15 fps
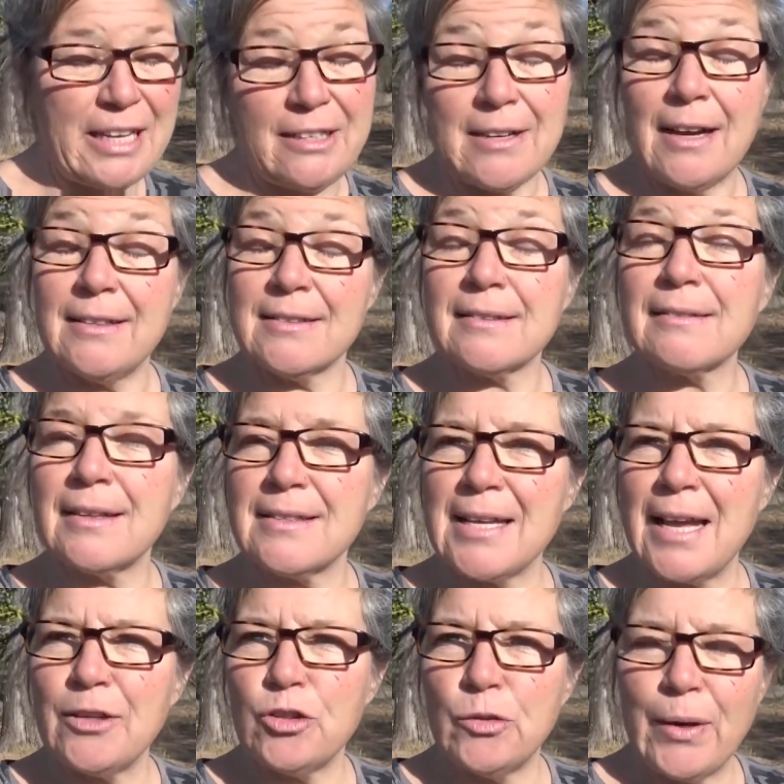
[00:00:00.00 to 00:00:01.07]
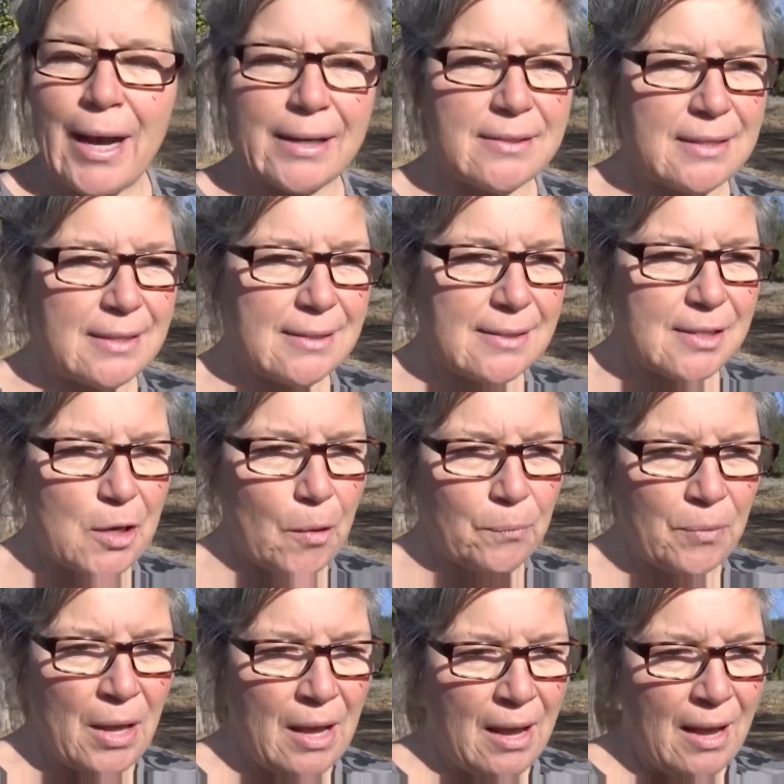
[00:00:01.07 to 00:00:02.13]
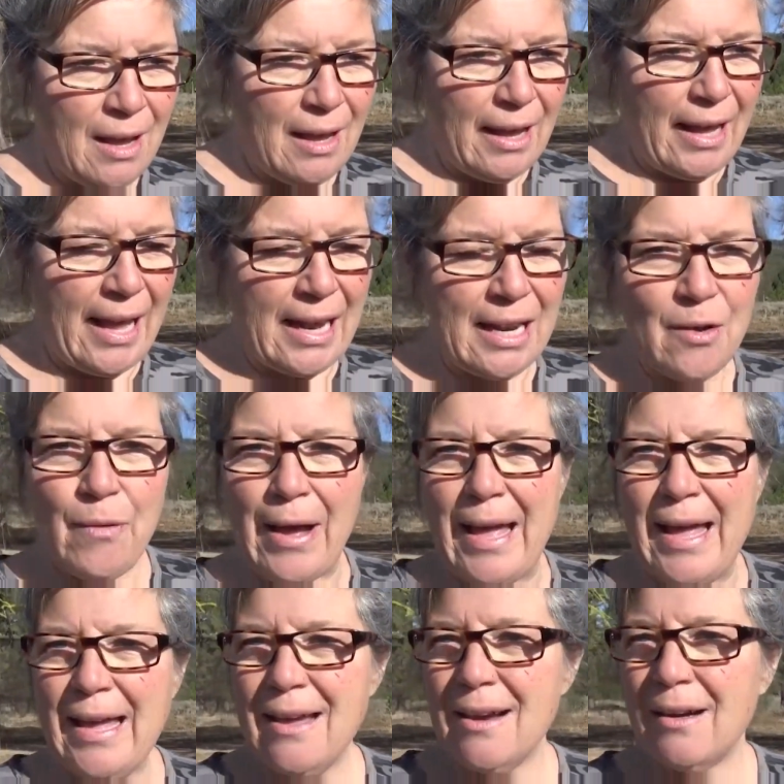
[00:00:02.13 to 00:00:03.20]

he does because he had 2 accidents. So anyway.